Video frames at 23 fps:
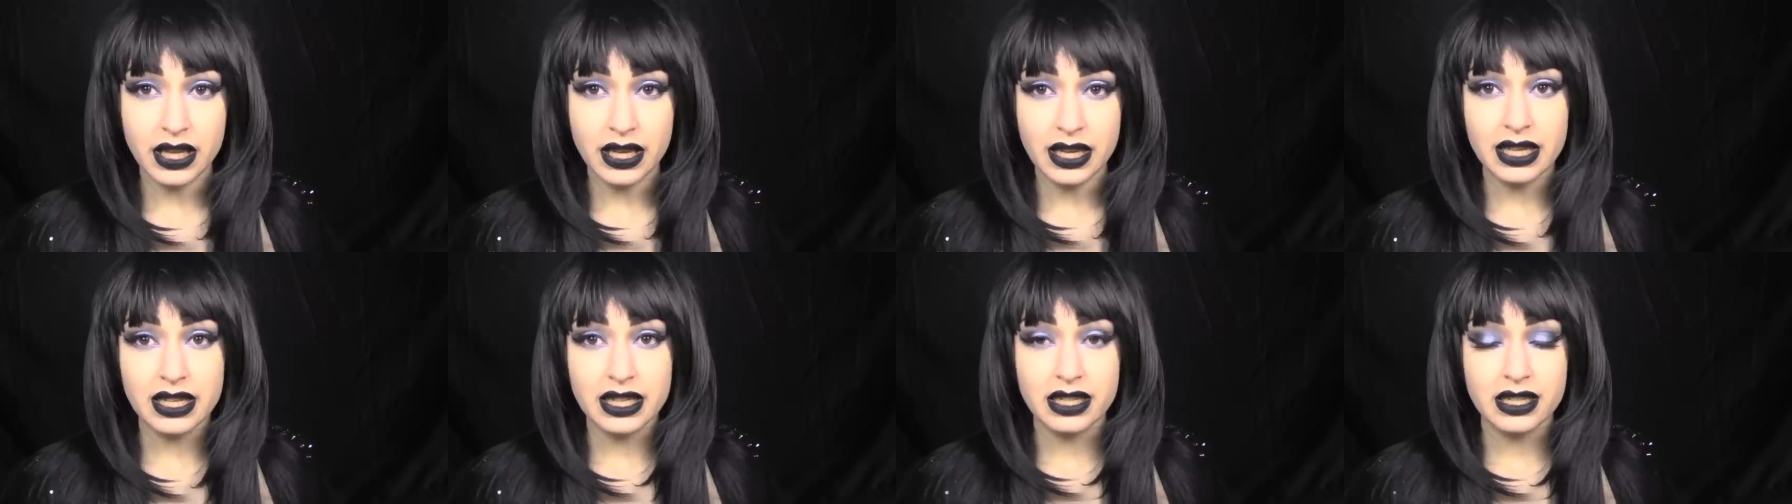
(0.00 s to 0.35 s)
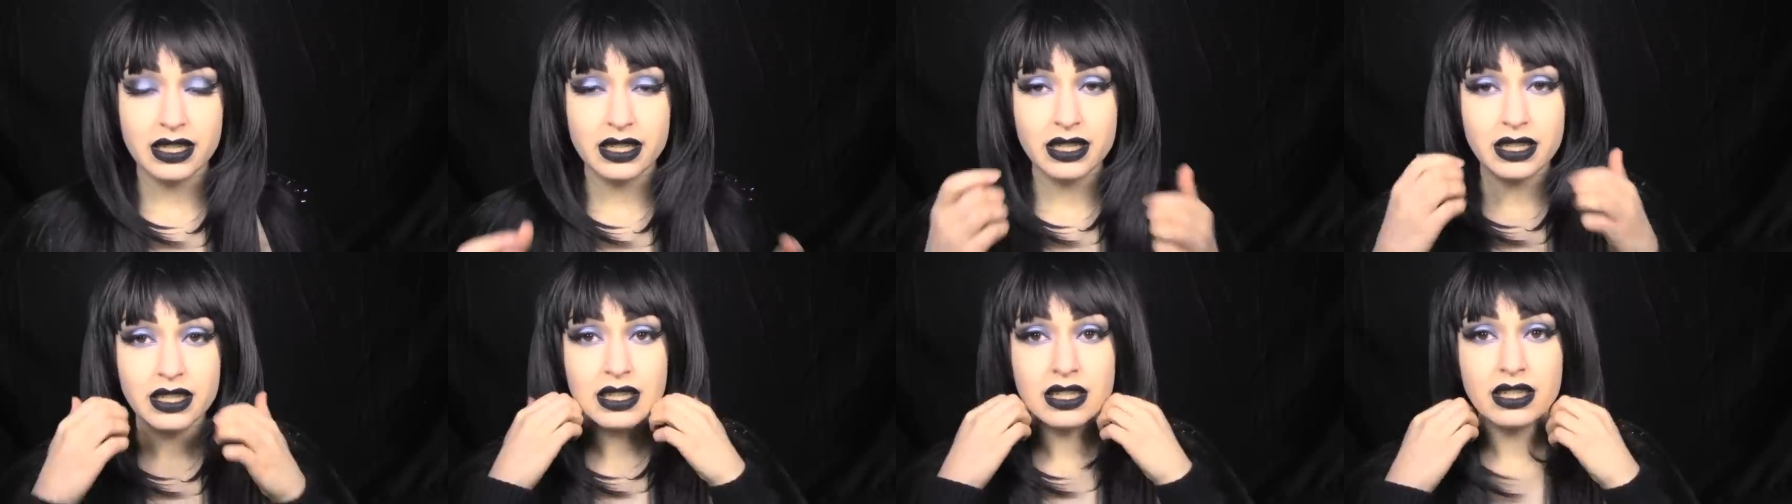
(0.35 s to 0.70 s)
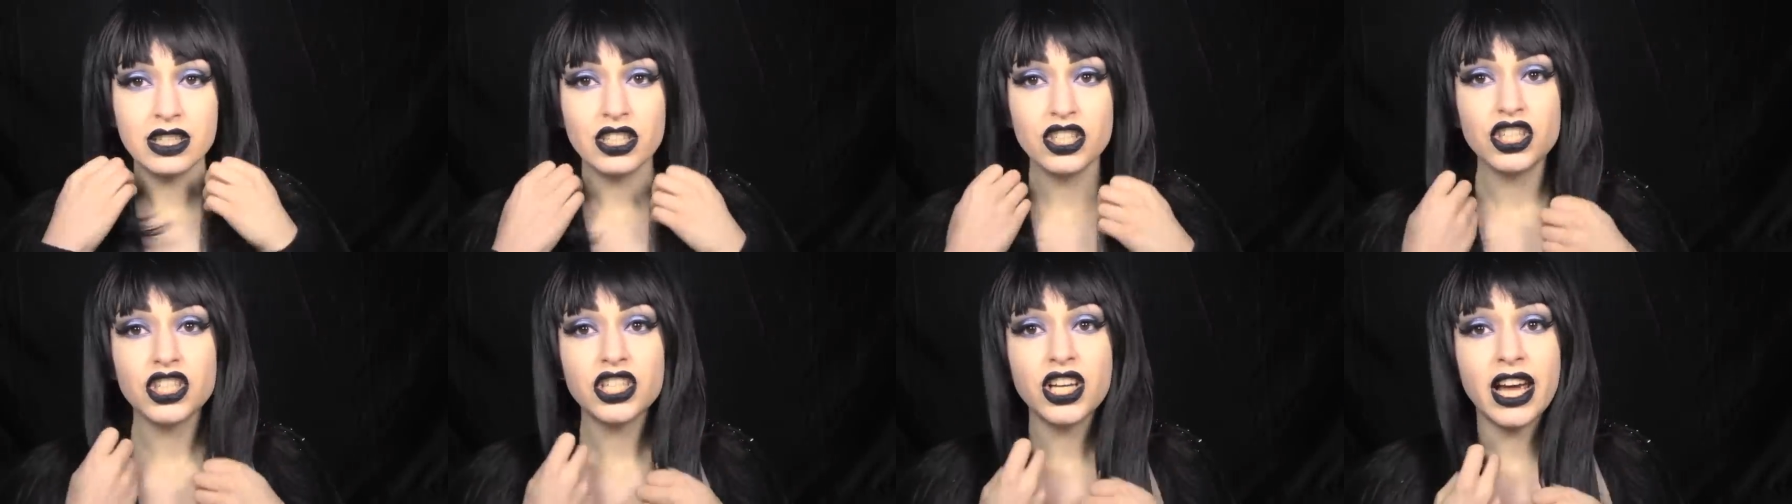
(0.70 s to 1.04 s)
it
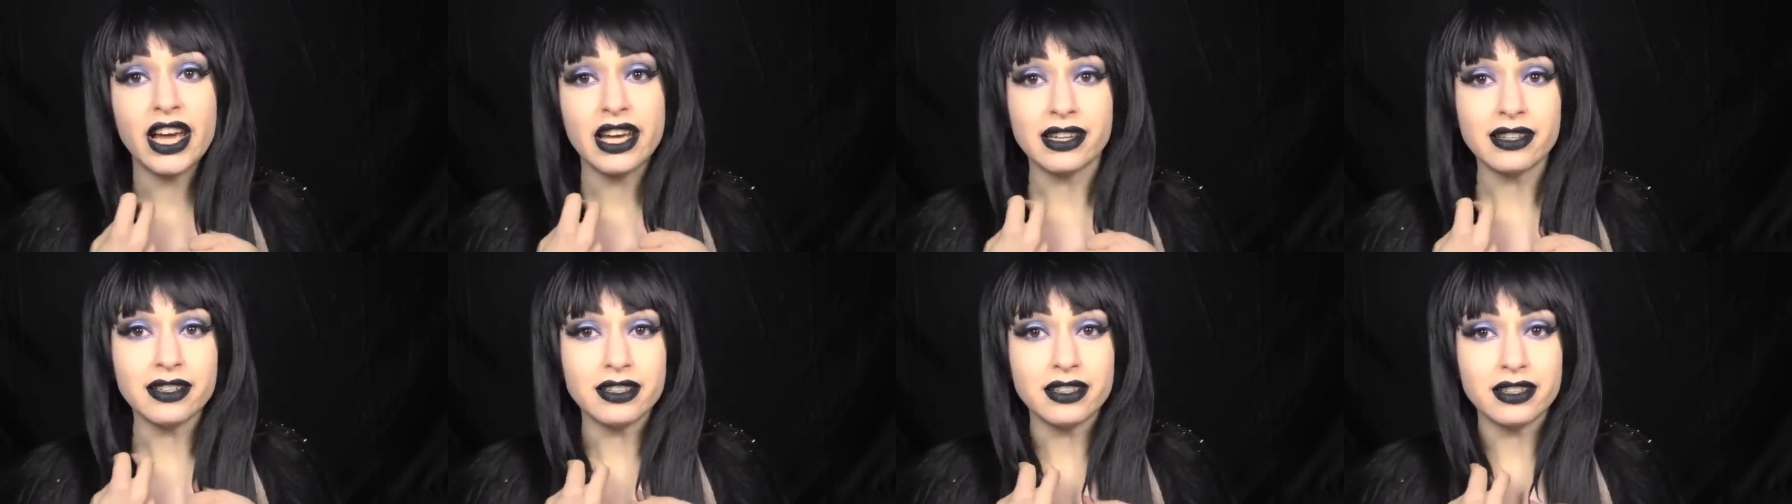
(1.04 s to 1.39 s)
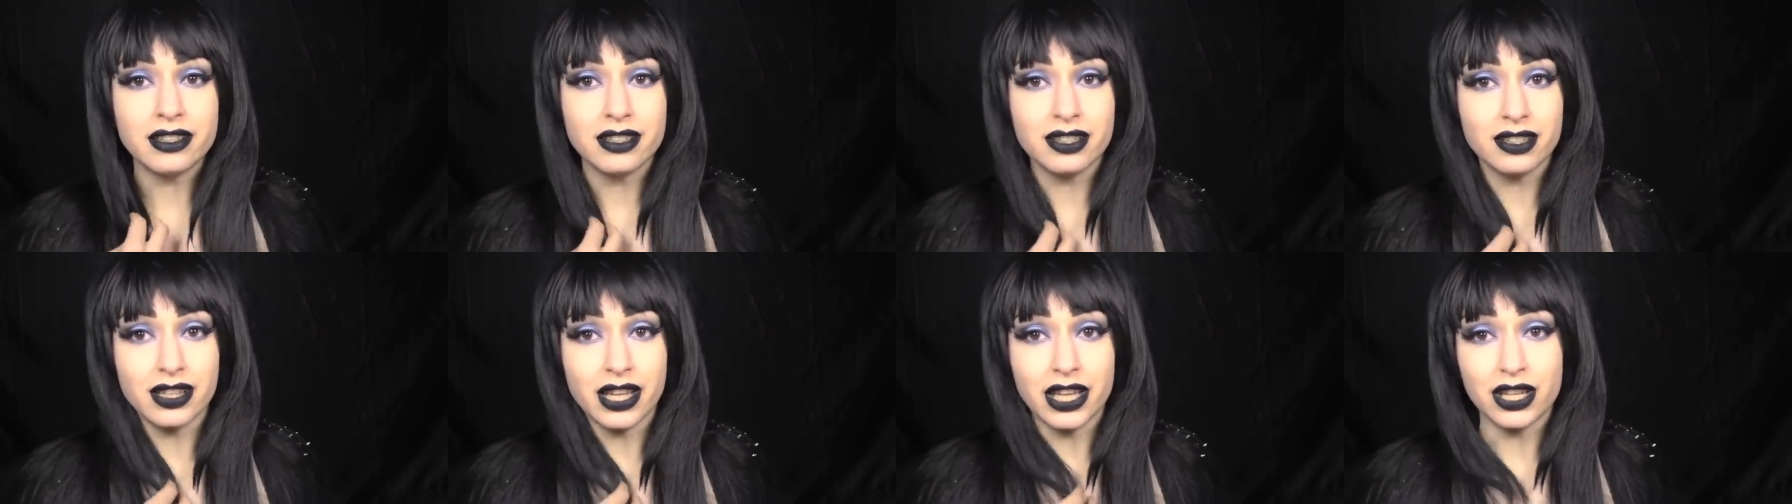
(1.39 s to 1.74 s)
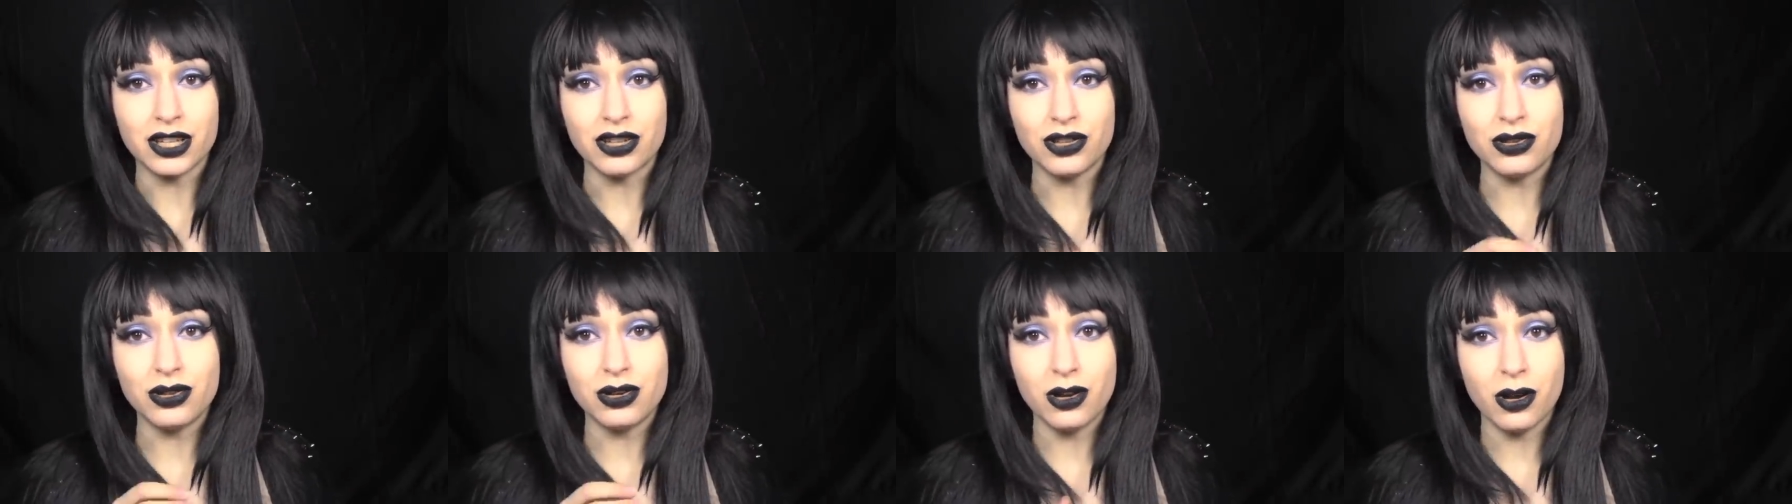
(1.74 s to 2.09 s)
sheds
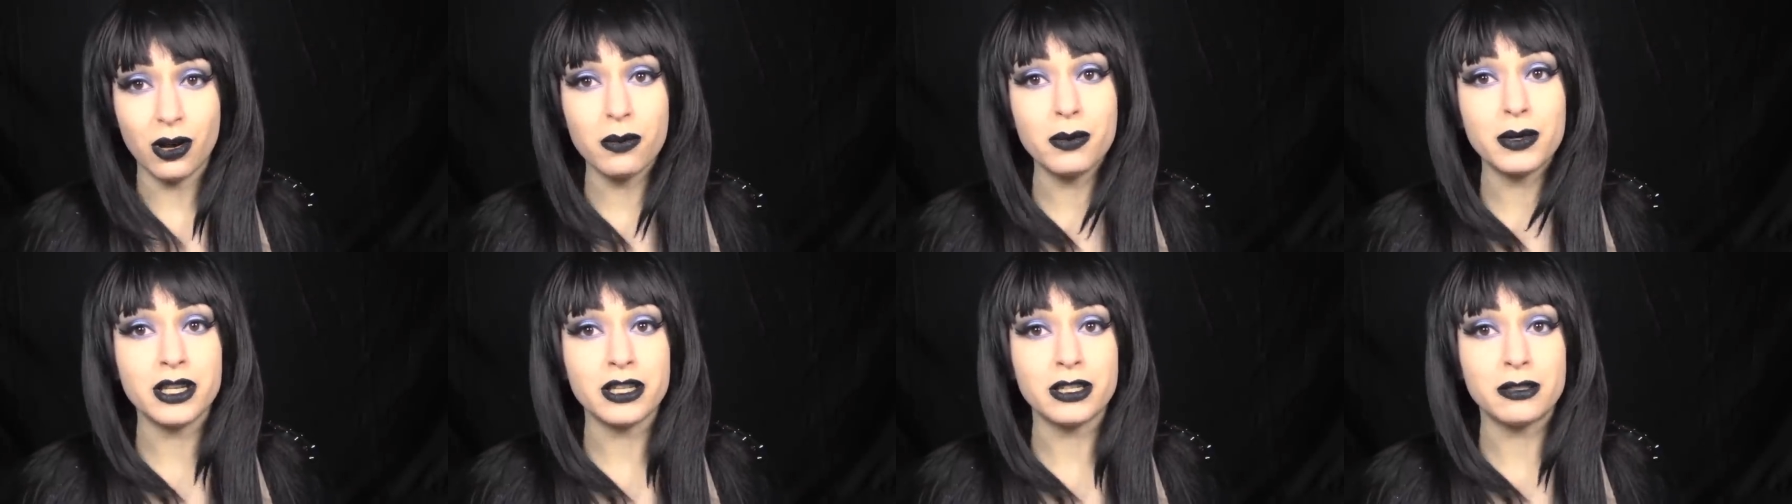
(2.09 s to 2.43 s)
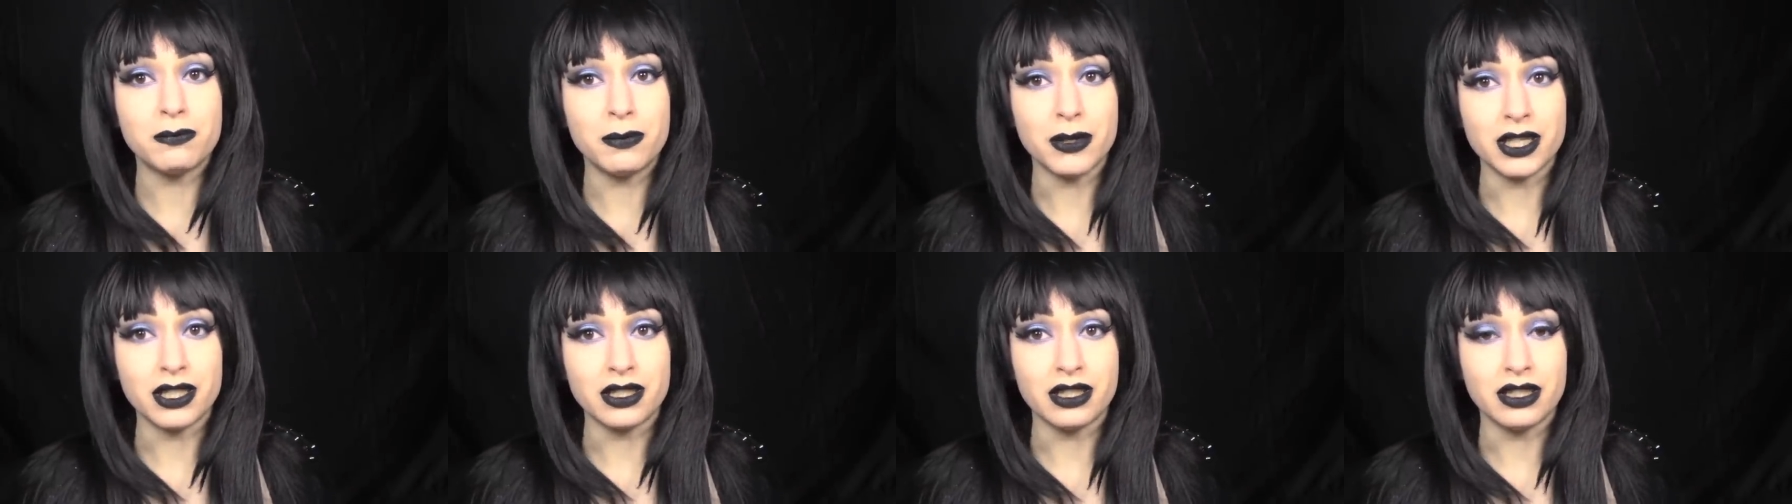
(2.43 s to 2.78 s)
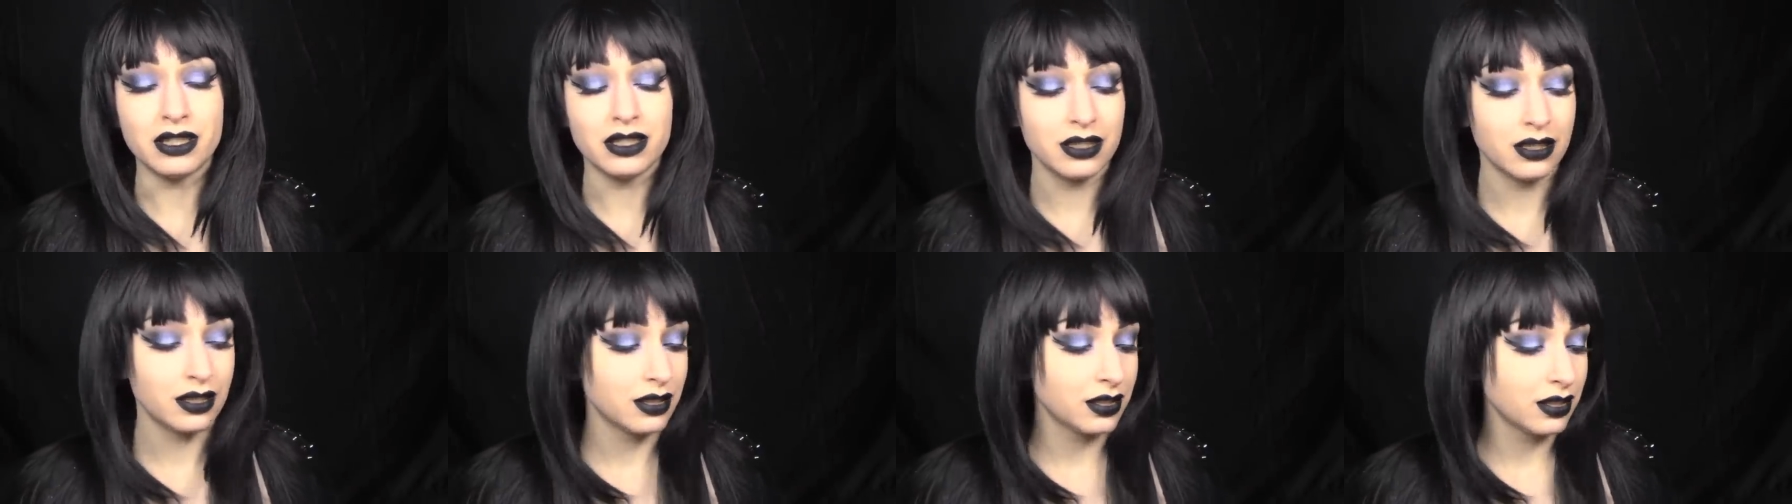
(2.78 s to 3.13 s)
like nobody's
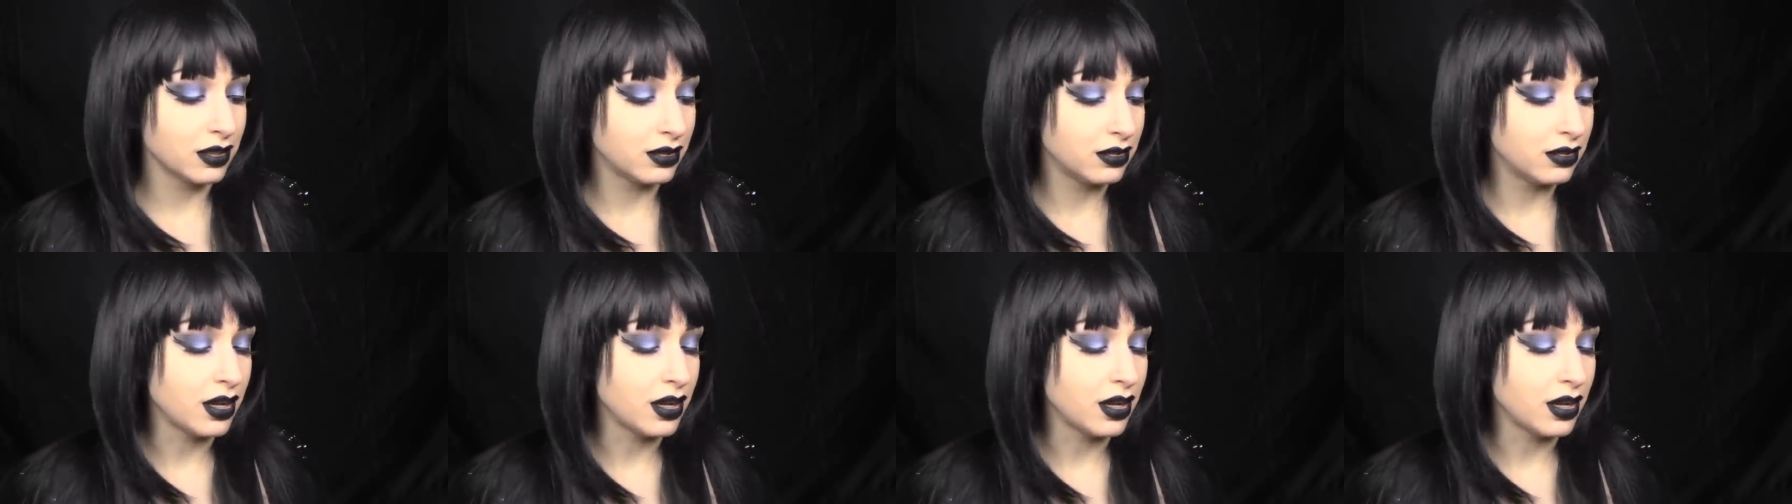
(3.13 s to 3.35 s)
business.